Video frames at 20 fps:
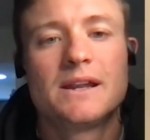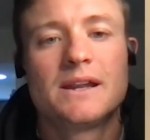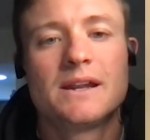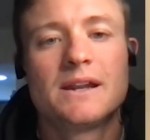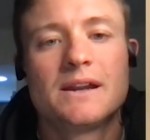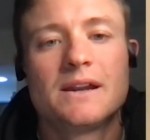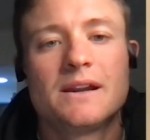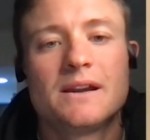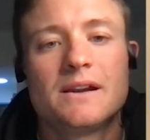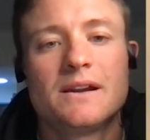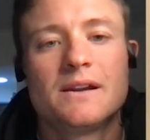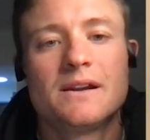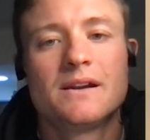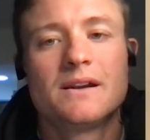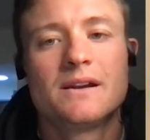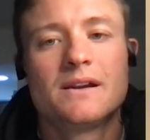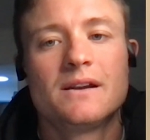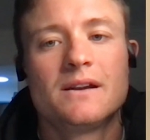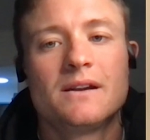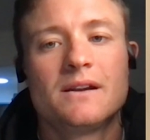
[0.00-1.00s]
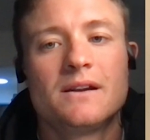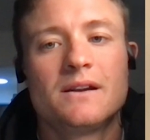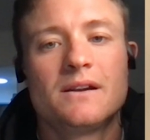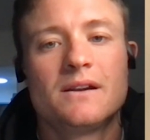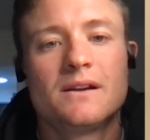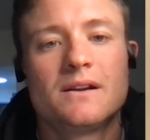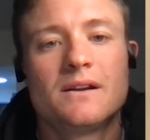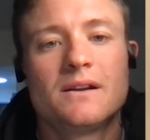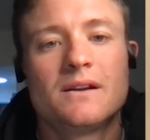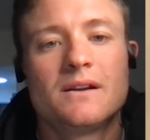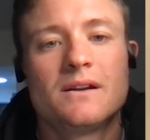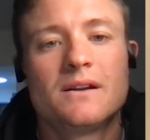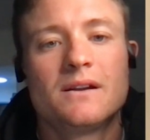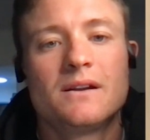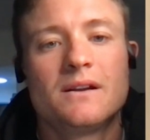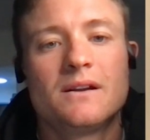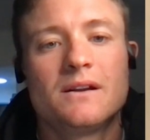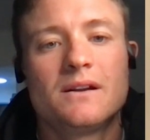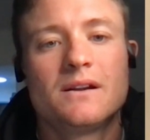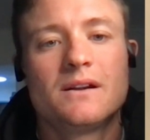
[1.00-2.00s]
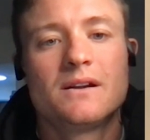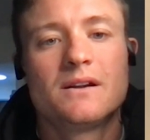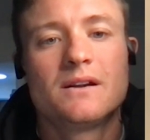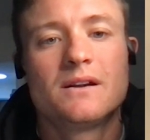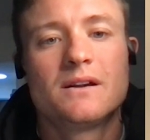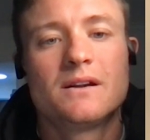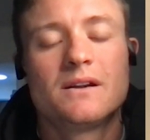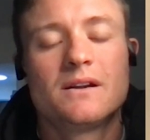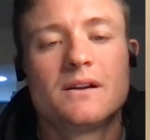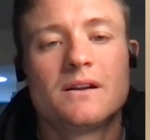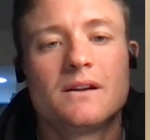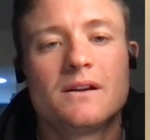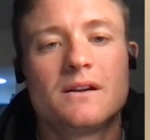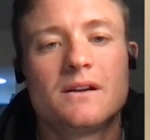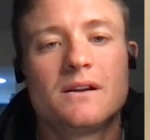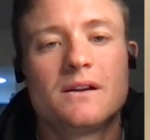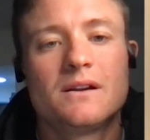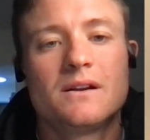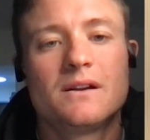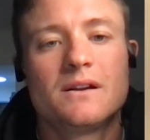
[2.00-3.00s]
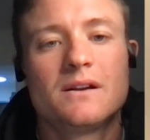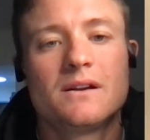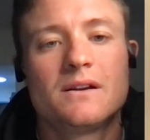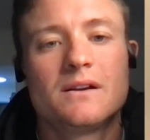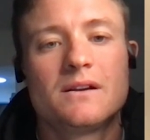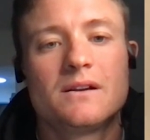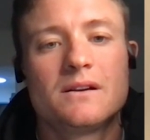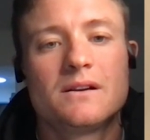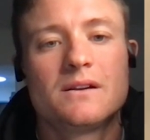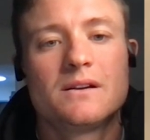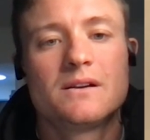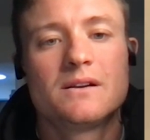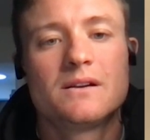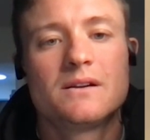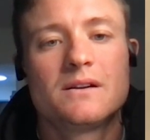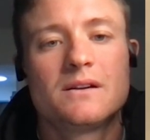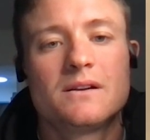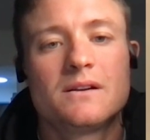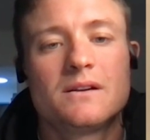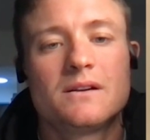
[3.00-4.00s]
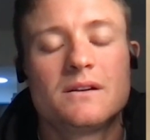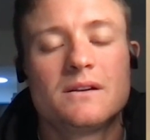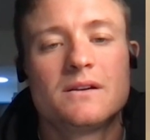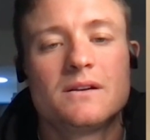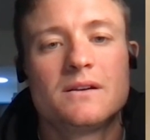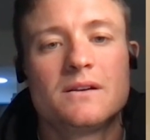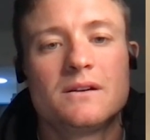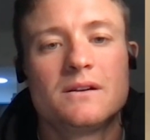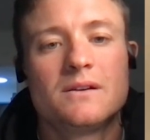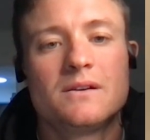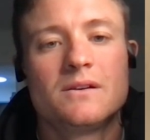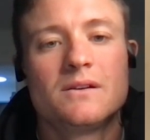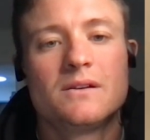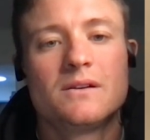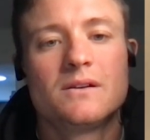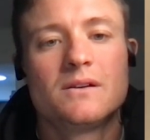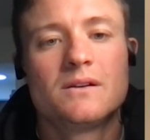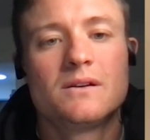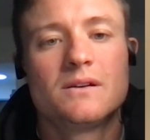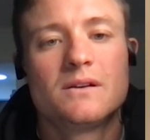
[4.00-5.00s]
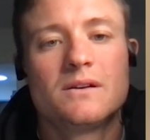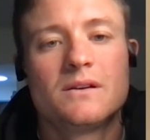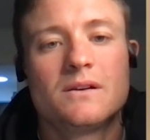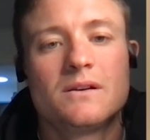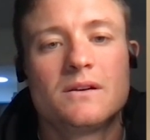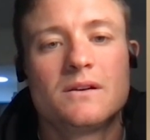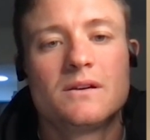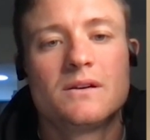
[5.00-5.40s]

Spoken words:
[no speech]